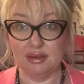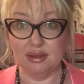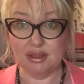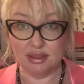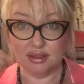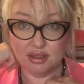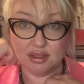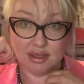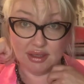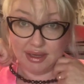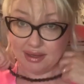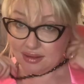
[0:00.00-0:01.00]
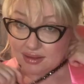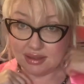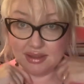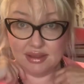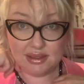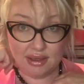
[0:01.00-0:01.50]
so this is just the necklace
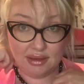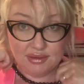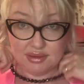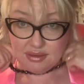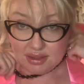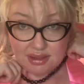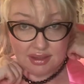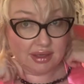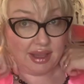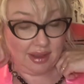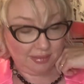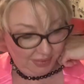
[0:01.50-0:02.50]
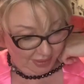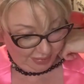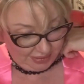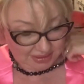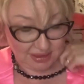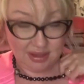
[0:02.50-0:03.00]
itself, so this can't be a
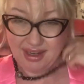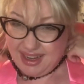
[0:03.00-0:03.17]
bracelet. I